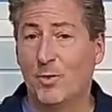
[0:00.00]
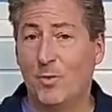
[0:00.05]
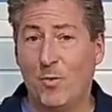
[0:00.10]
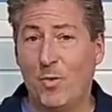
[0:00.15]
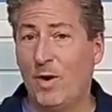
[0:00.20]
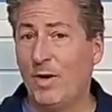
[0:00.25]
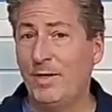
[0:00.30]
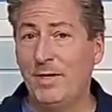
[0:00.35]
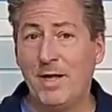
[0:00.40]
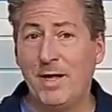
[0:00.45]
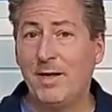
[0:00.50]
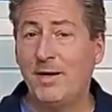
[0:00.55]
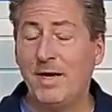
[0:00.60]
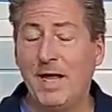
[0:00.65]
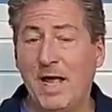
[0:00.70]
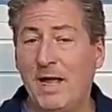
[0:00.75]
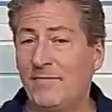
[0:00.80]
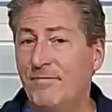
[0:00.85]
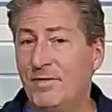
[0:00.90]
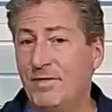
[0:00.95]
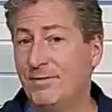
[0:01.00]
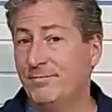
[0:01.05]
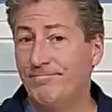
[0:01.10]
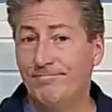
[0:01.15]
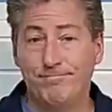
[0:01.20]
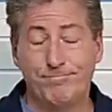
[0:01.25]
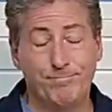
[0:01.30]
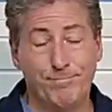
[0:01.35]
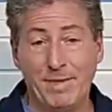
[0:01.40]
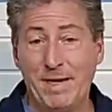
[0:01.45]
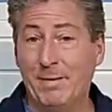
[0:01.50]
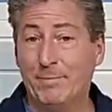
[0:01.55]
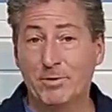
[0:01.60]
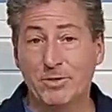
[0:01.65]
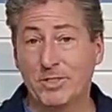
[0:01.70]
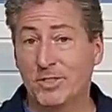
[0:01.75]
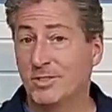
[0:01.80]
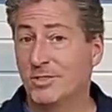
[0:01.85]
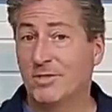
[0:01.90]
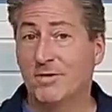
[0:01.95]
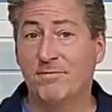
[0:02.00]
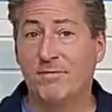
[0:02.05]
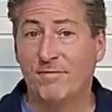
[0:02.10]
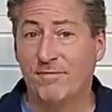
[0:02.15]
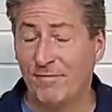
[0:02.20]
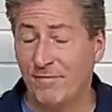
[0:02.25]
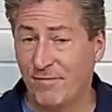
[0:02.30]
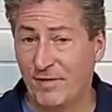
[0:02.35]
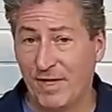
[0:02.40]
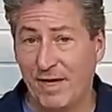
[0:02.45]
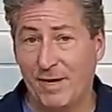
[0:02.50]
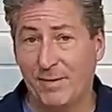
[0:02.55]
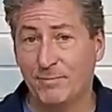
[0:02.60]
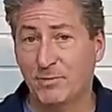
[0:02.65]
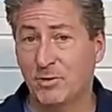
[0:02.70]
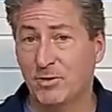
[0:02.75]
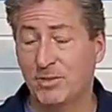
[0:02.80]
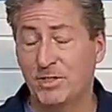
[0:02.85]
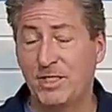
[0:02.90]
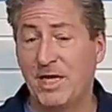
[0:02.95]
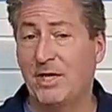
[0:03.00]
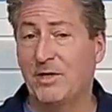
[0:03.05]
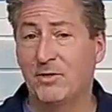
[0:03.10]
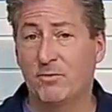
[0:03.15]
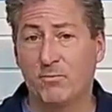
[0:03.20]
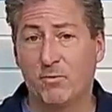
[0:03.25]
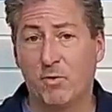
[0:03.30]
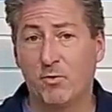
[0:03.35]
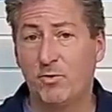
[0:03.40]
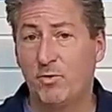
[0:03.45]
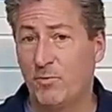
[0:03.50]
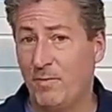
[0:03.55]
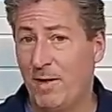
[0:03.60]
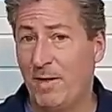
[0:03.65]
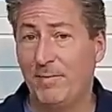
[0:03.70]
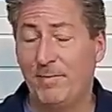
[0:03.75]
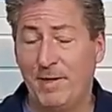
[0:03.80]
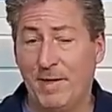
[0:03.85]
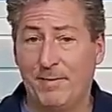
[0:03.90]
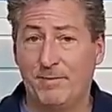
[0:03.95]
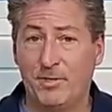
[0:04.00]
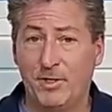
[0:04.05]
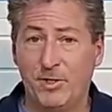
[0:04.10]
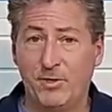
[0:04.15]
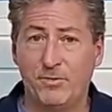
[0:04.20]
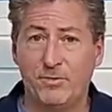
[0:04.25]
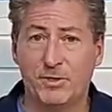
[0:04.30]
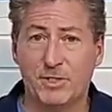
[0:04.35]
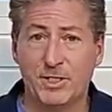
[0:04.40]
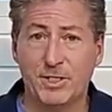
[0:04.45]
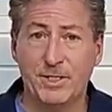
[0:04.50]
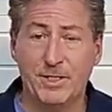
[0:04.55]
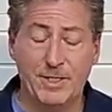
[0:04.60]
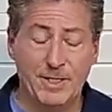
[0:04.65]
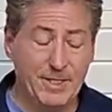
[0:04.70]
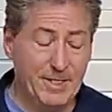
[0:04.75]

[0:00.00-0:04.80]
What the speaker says: Why not have it be able to deliver 50 amps? Because down the road, you may be able to use it.